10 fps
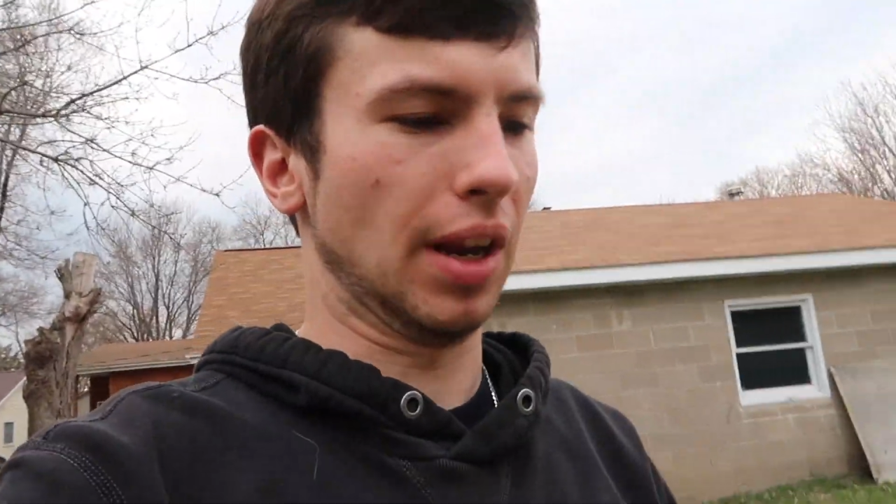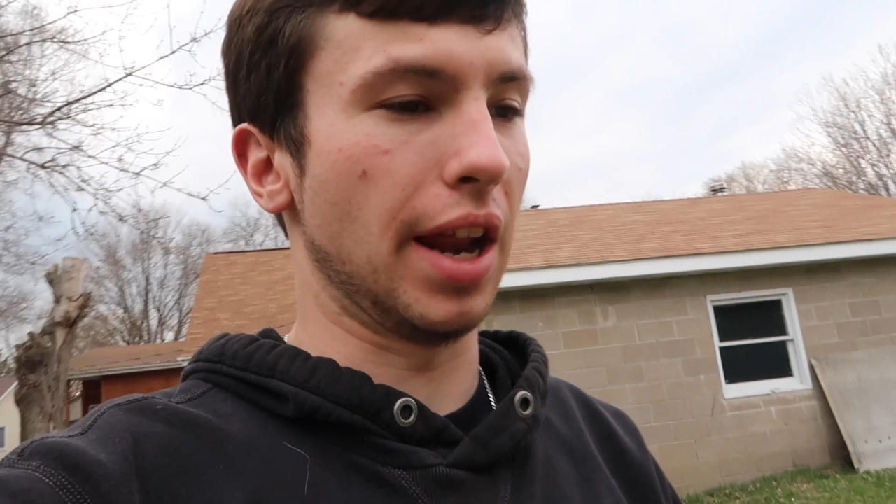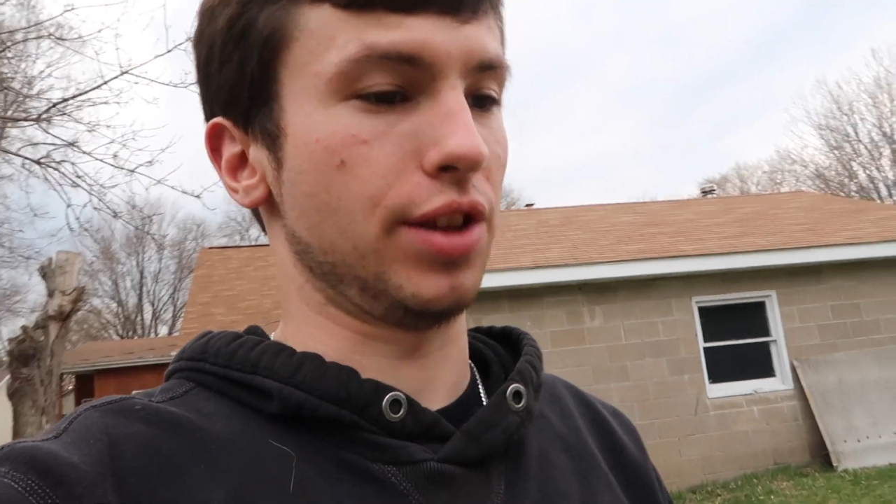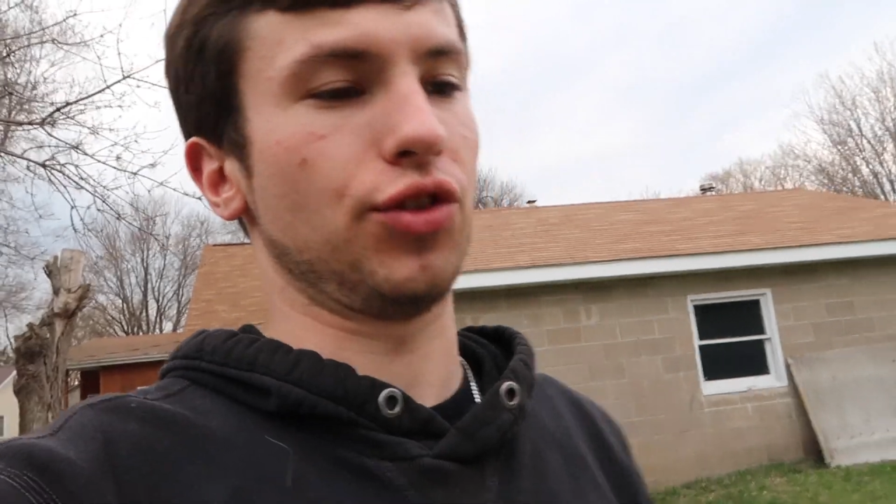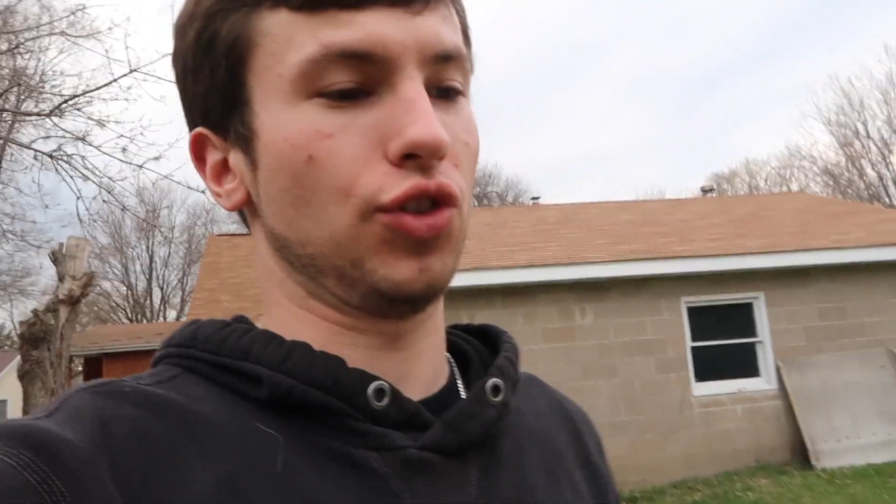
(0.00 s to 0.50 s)

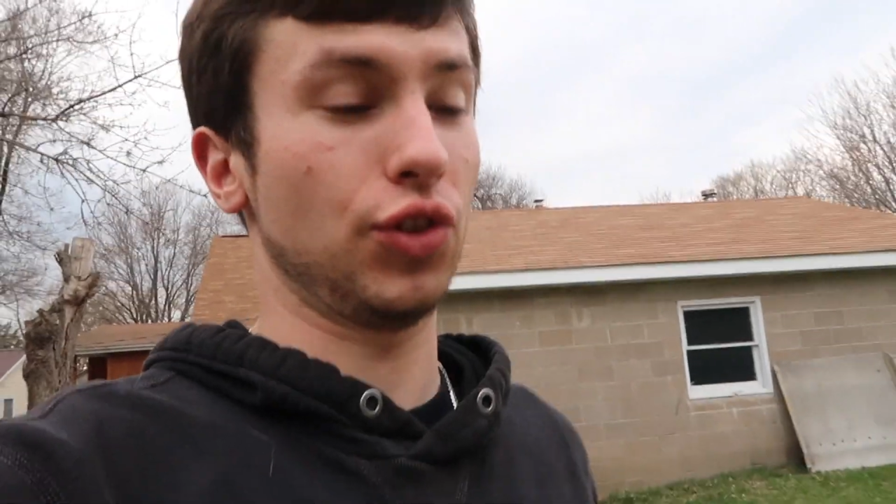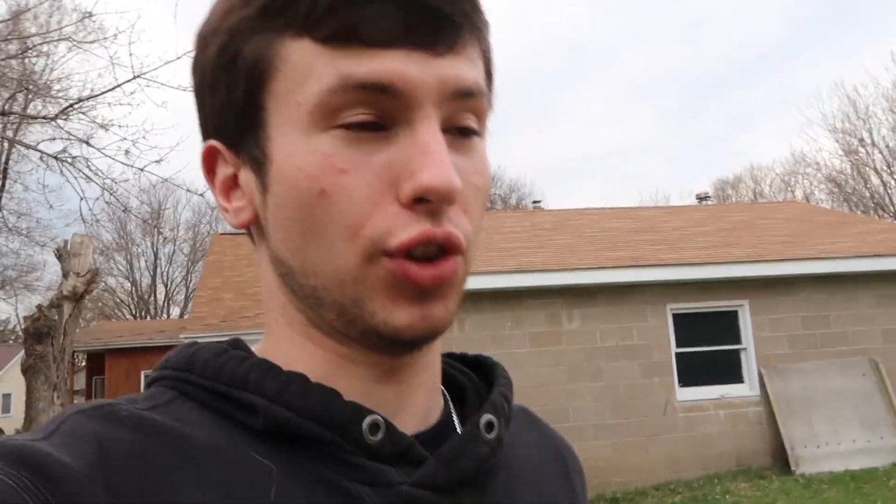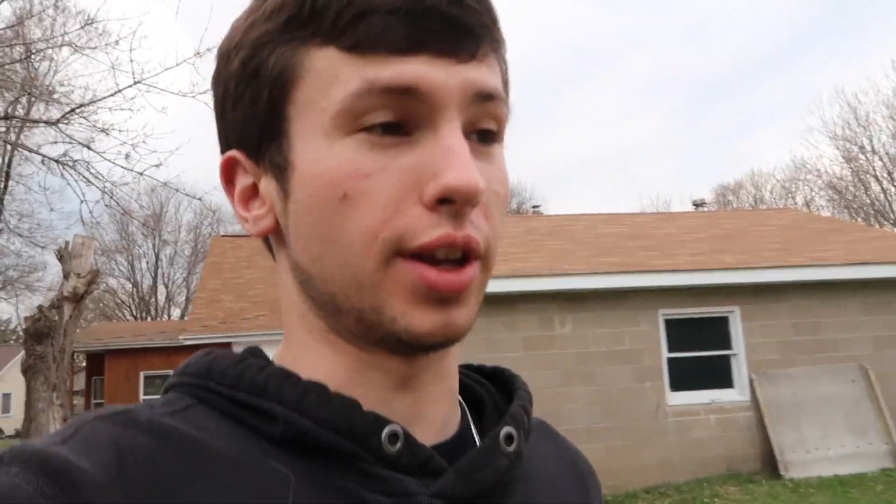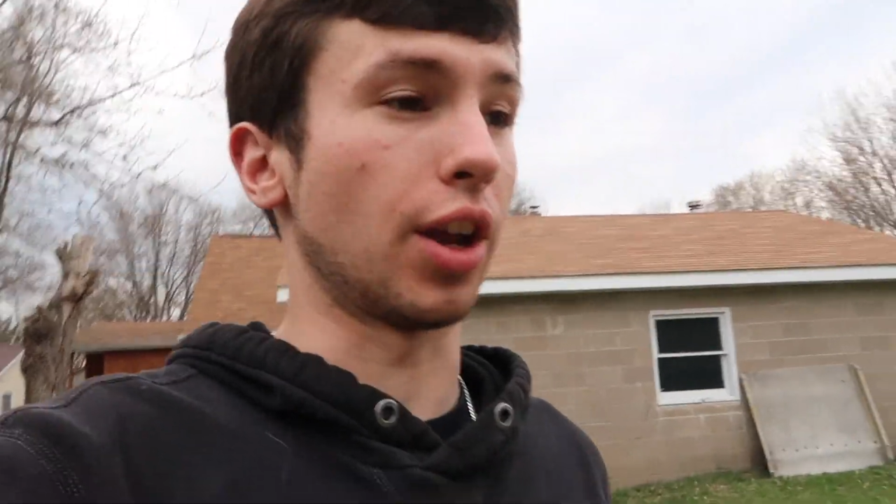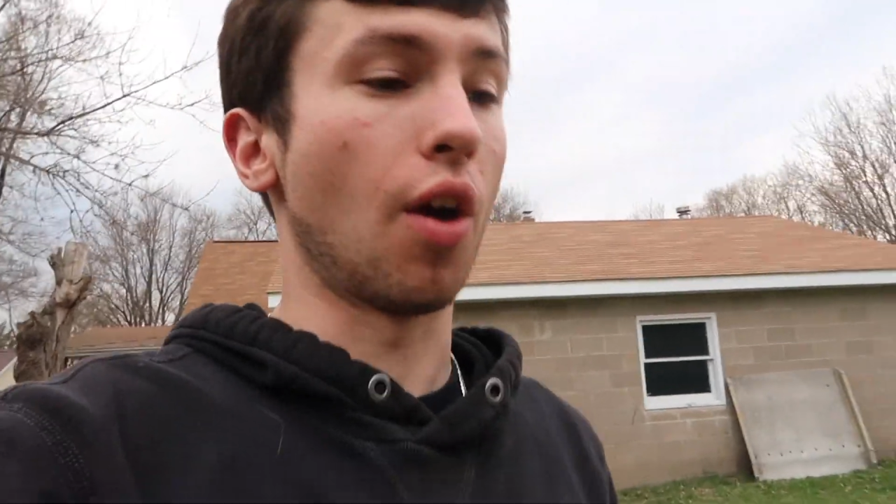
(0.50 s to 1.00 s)
and it's just
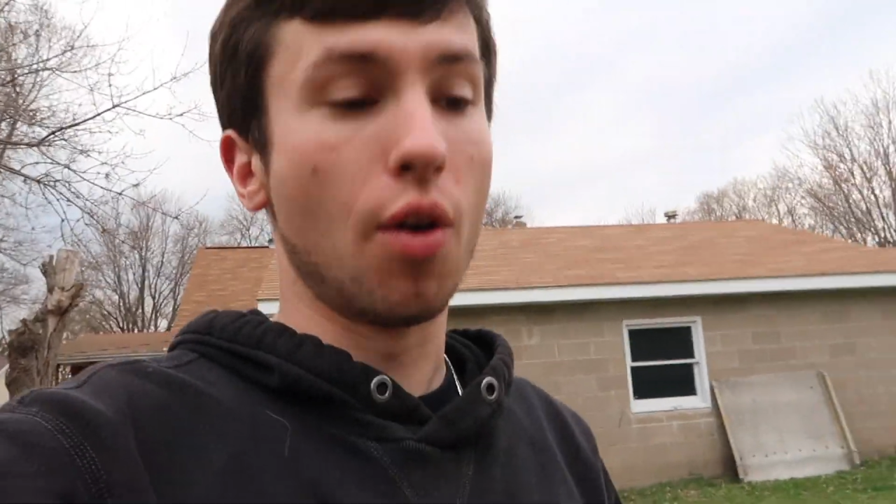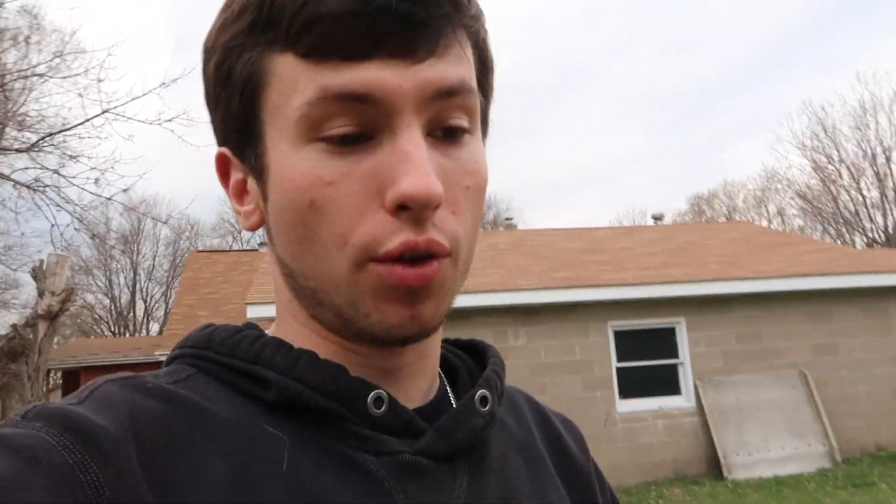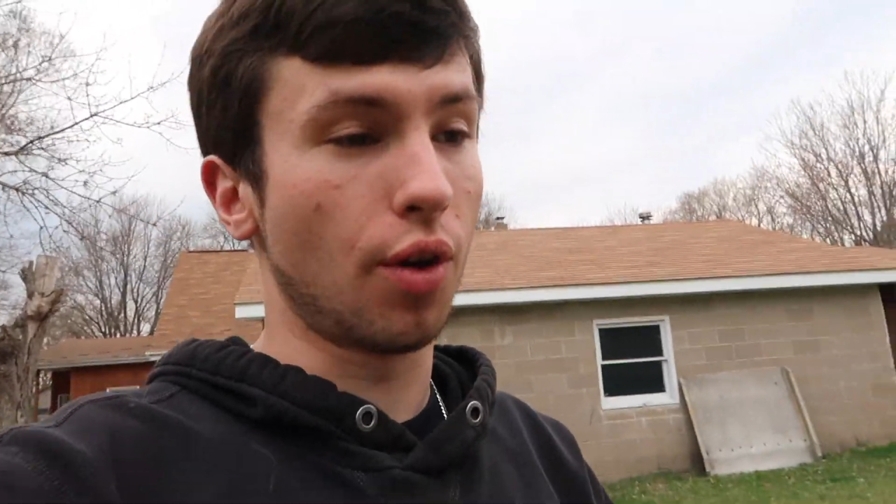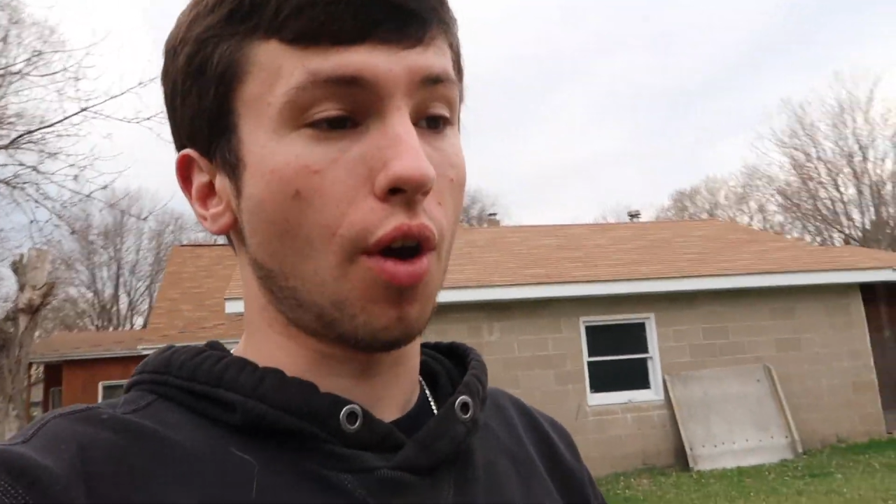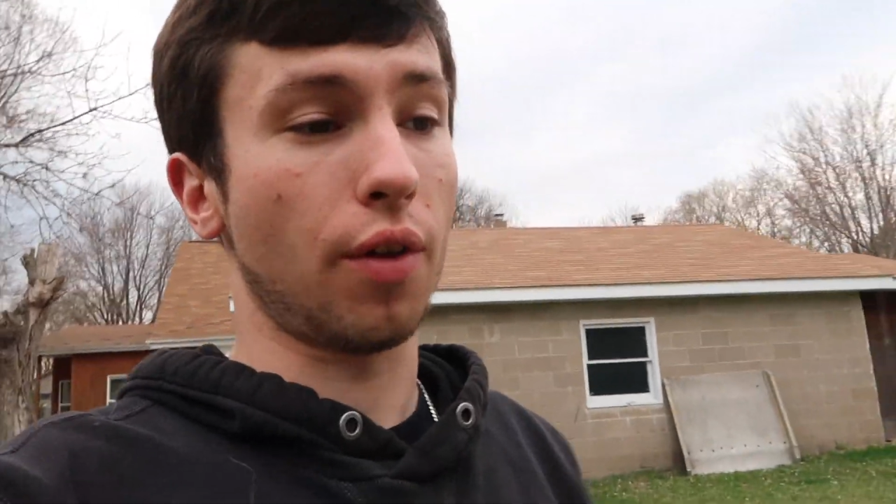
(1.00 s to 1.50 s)
like
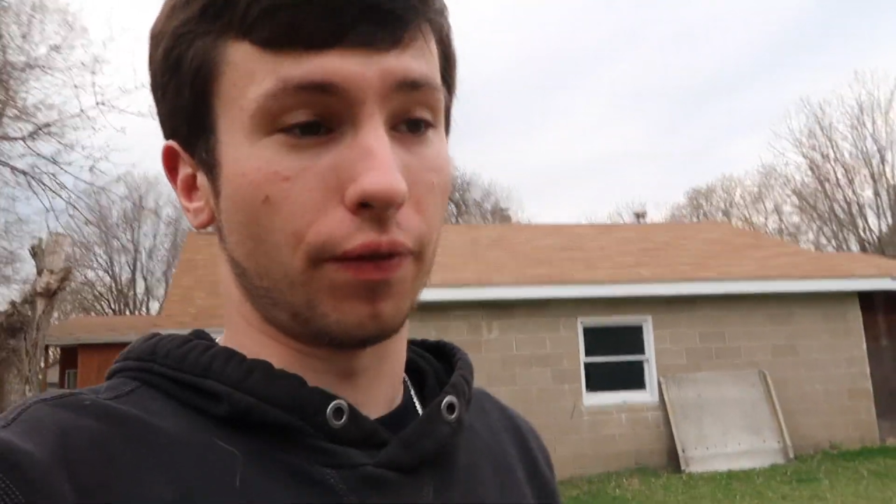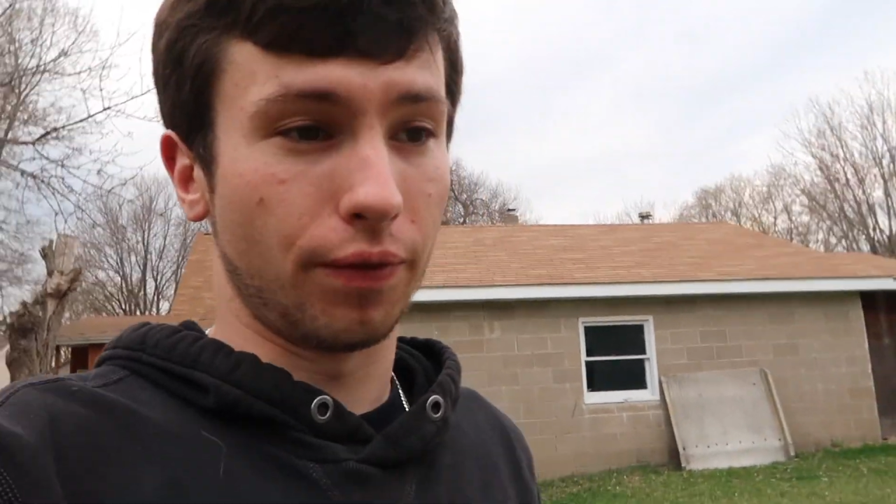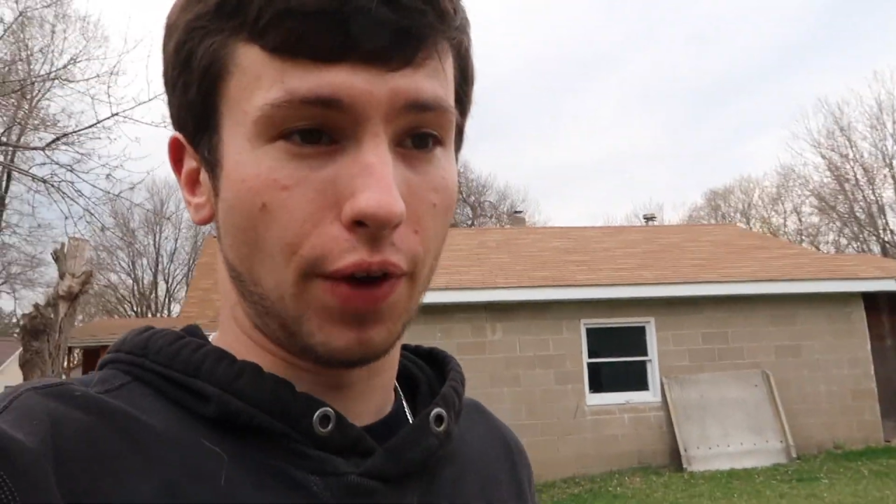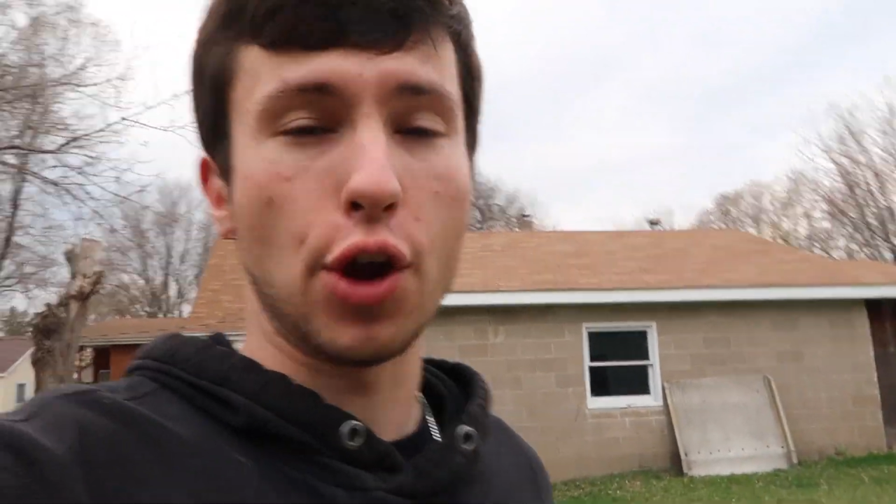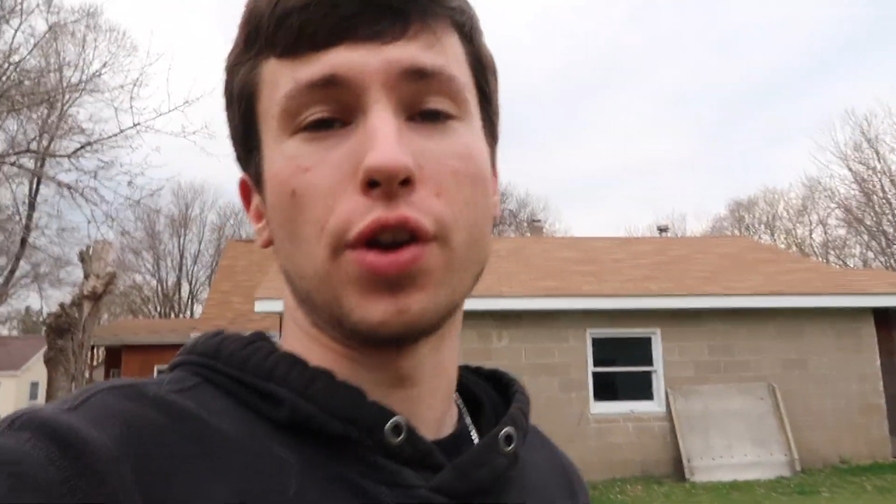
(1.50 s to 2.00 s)

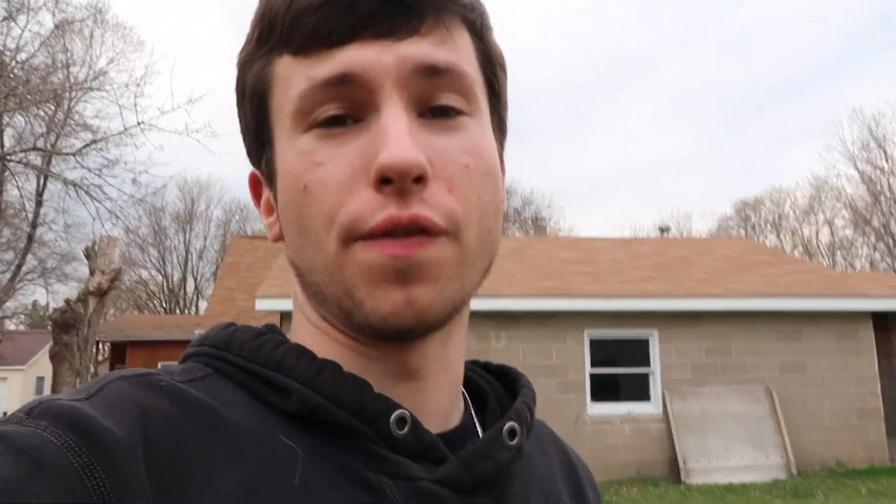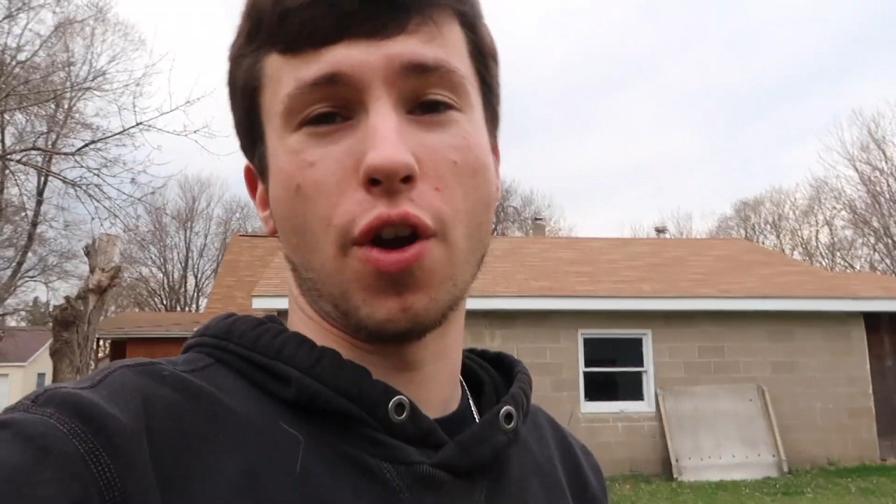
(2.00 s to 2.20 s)
very,